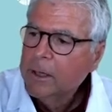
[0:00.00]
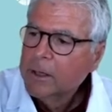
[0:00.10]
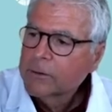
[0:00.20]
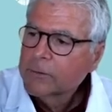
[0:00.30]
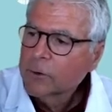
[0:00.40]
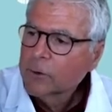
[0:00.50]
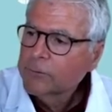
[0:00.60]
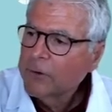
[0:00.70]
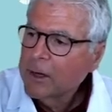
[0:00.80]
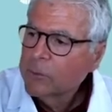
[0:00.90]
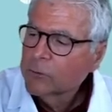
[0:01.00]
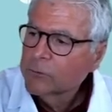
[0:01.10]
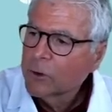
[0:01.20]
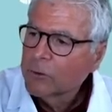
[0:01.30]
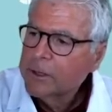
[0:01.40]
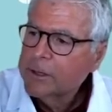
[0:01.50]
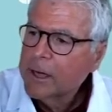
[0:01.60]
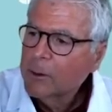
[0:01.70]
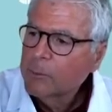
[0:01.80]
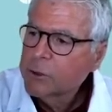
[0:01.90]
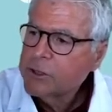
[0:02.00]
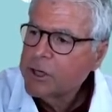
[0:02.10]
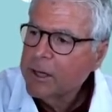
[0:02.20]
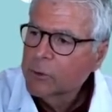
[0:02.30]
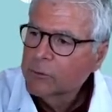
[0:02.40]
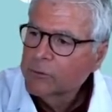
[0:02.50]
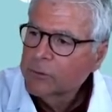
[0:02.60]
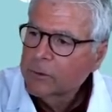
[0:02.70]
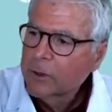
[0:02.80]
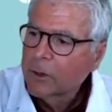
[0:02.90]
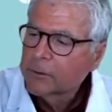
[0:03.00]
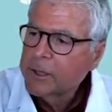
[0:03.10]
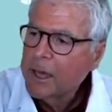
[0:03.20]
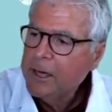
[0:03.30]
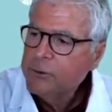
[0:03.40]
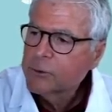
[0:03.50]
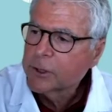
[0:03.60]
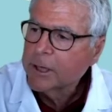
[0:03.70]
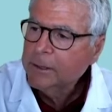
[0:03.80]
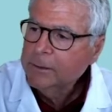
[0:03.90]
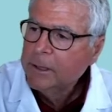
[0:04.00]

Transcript: The first fibers are in the upper chambers called the atria,